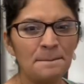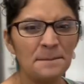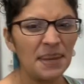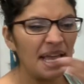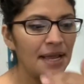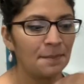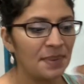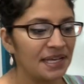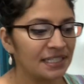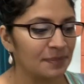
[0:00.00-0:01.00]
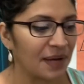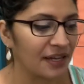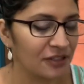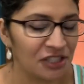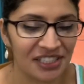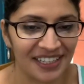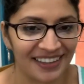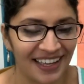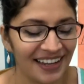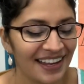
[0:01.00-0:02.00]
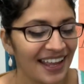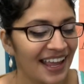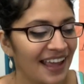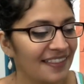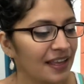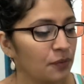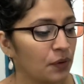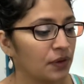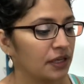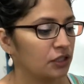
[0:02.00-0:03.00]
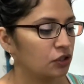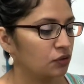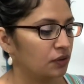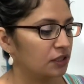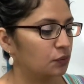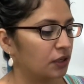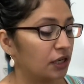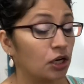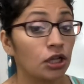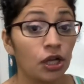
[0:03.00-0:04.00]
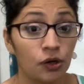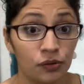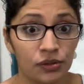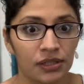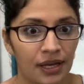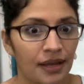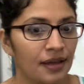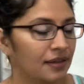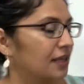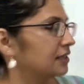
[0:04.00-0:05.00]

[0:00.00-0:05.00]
Big, big smile, just like that. And then what we're gonna do is we're gonna close that